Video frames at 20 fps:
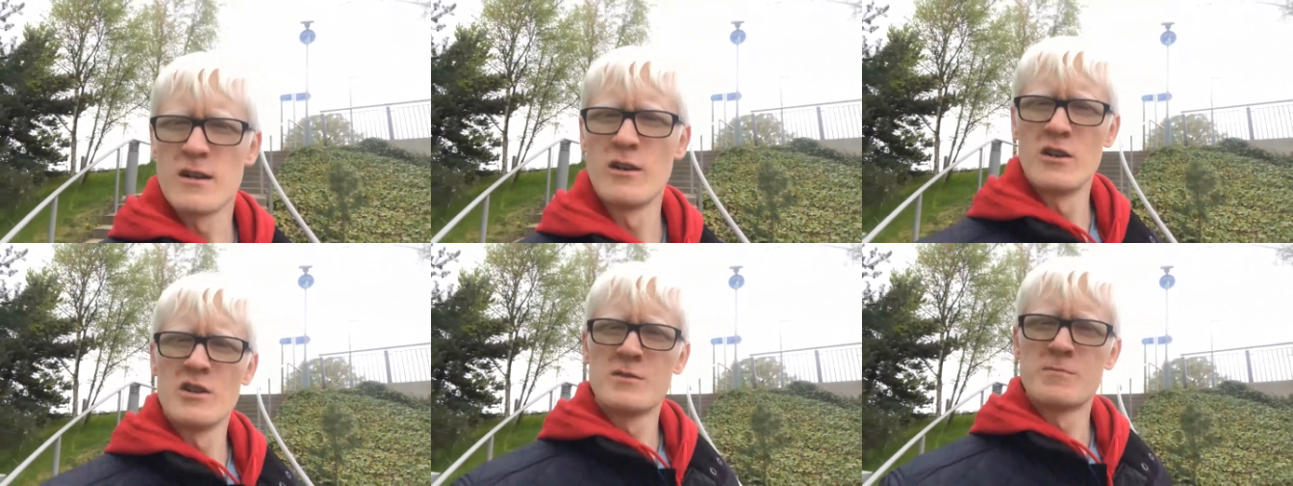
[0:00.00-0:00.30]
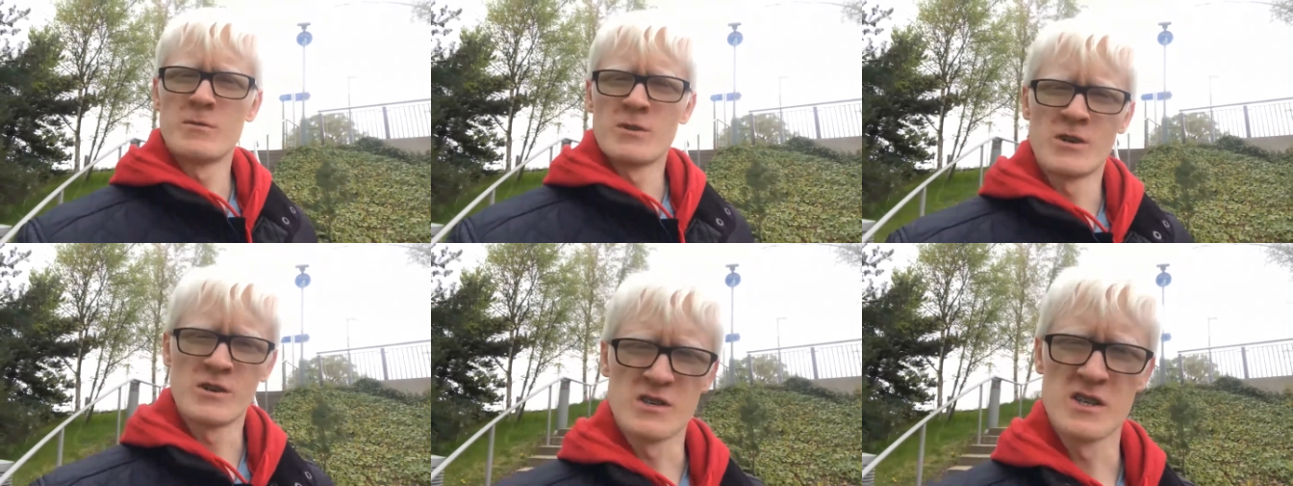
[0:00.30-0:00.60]

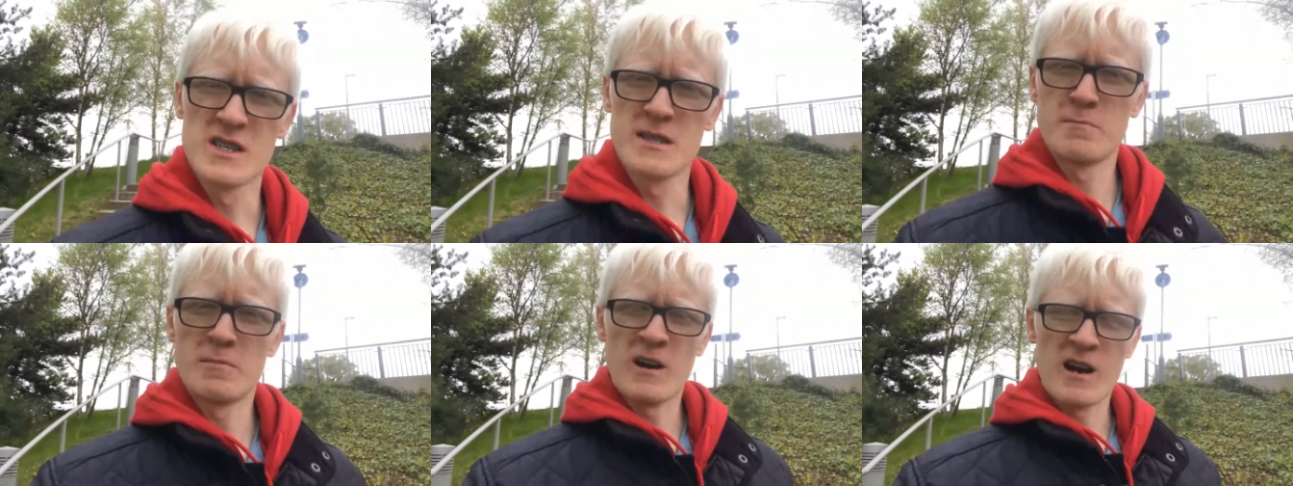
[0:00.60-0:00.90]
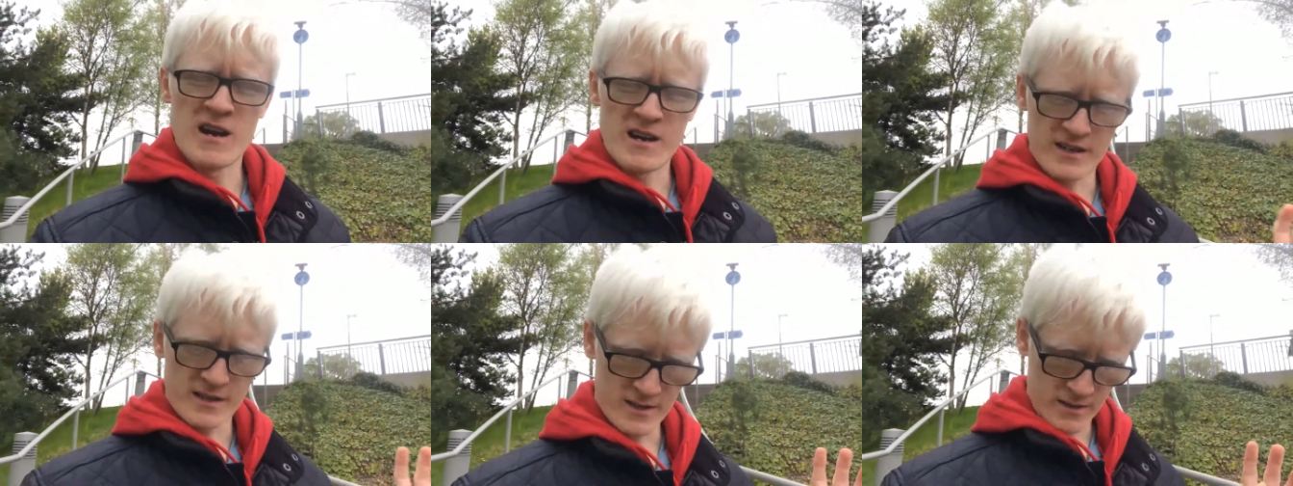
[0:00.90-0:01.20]
Entrepreneurial
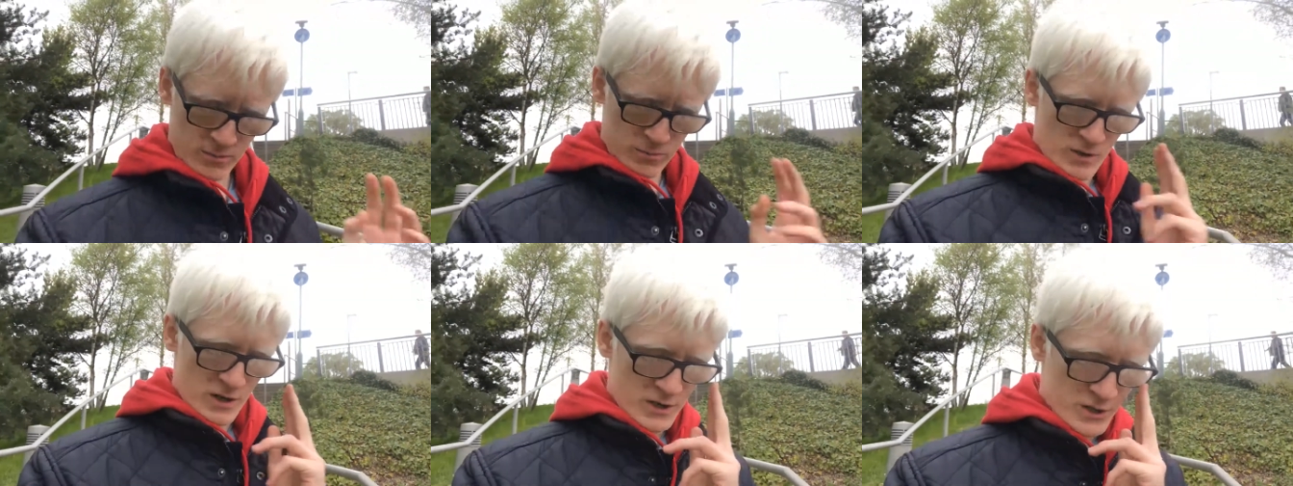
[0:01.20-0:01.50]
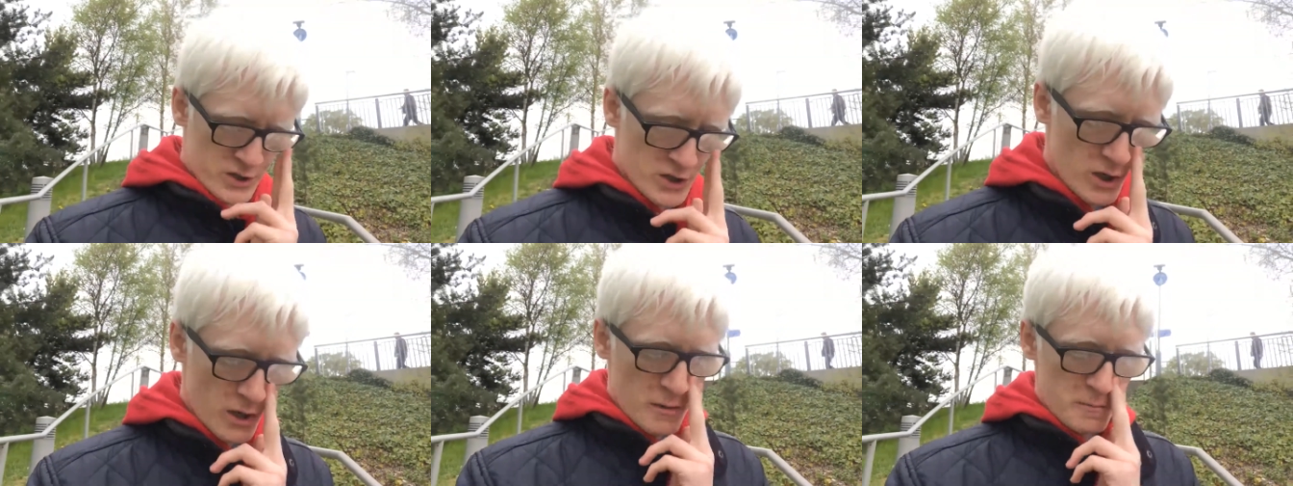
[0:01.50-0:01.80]
Spark
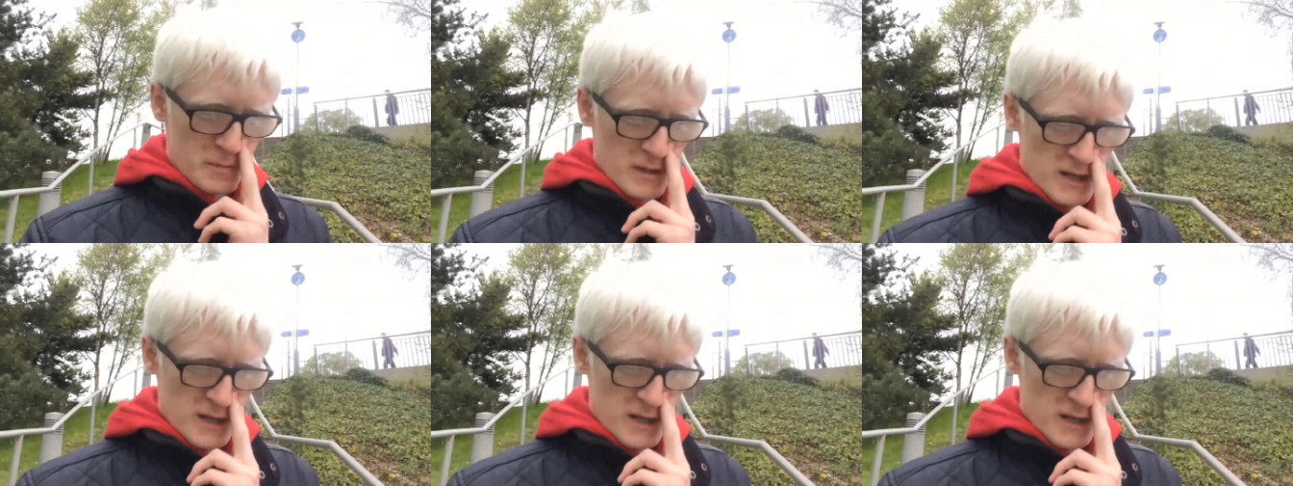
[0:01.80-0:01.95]
workshop